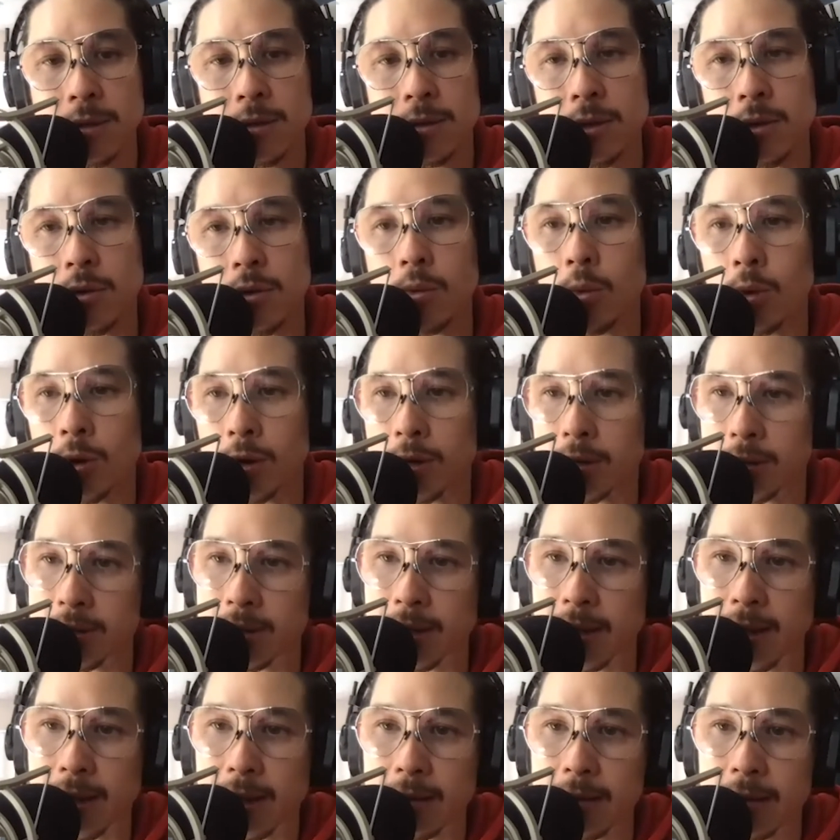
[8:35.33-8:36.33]
So where does
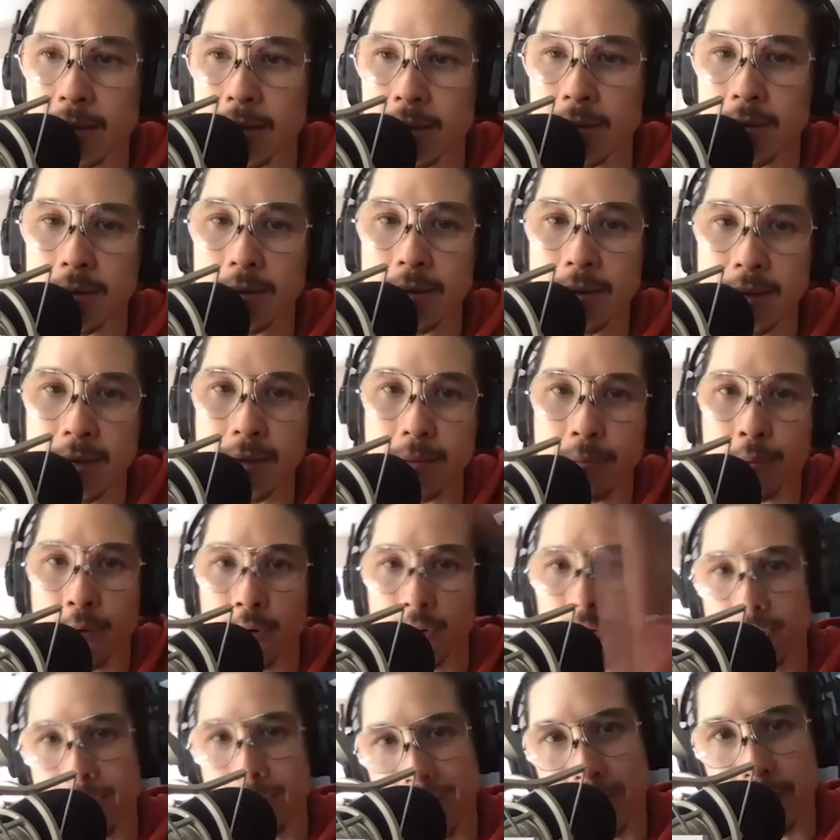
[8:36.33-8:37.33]
that get
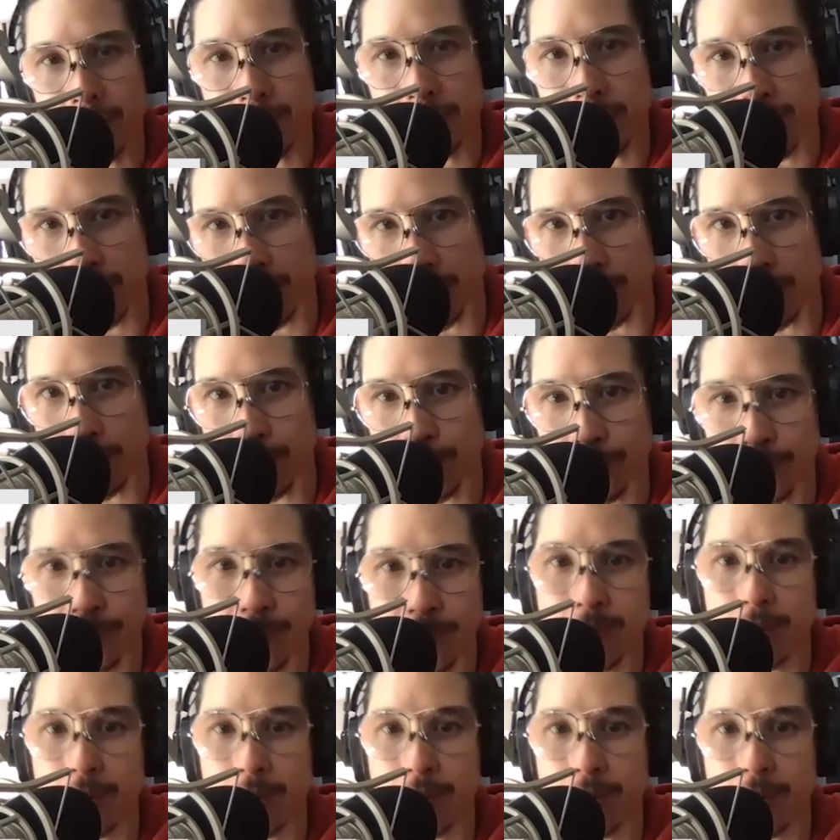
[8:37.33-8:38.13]
pushed down to?